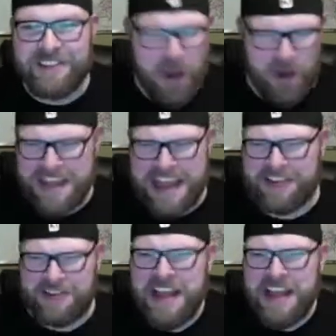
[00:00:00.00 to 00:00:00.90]
Oh
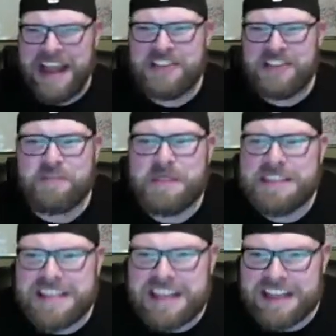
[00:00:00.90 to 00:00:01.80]
yeah. Dude, it's just been
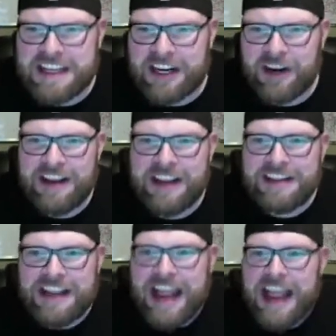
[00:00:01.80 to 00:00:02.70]
sitting there.
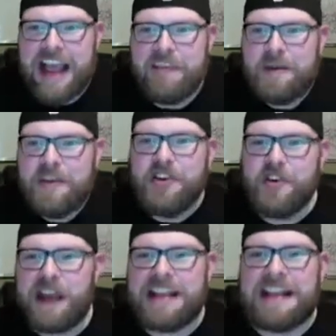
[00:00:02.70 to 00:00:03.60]
Like,
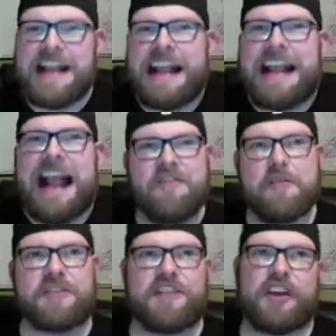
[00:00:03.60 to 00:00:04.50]

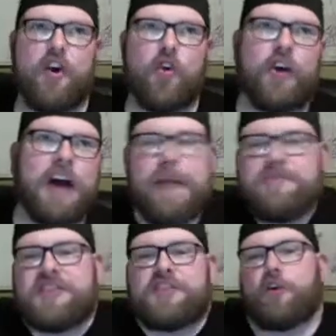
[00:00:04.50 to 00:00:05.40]
everybody's like, oh, I'm
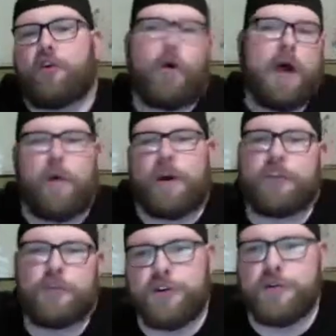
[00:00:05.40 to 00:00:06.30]
sitting there going, oh, I want to
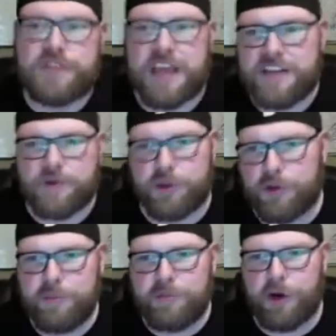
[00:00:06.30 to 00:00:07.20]
do use case with
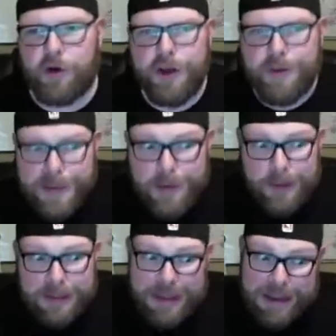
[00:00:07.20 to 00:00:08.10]
crypto.
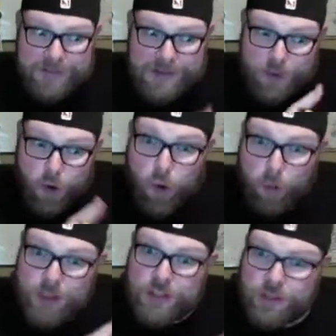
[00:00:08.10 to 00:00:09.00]
Meanwhile, I have this whole
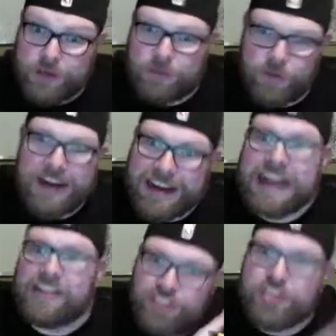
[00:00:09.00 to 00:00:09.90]
bunch of crypto that I can
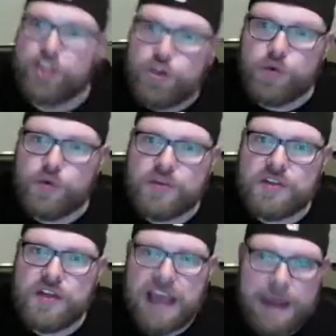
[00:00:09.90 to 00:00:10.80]
actually
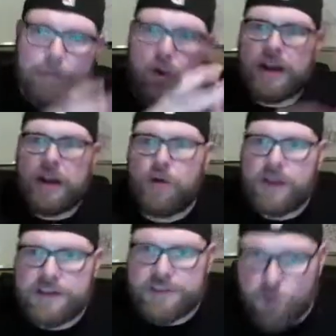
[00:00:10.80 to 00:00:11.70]
use and put out
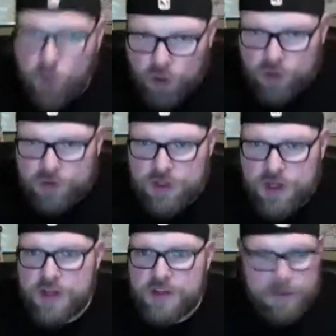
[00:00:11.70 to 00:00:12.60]
into the world.
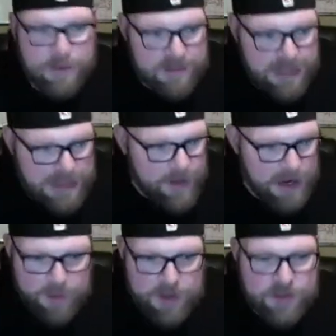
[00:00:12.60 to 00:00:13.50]
So I'm like, damn it,
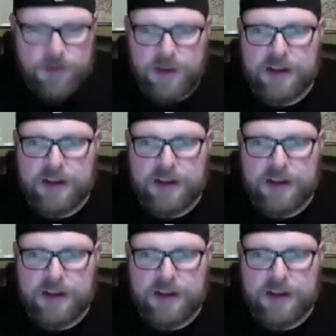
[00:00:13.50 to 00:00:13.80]
I'm going to do it.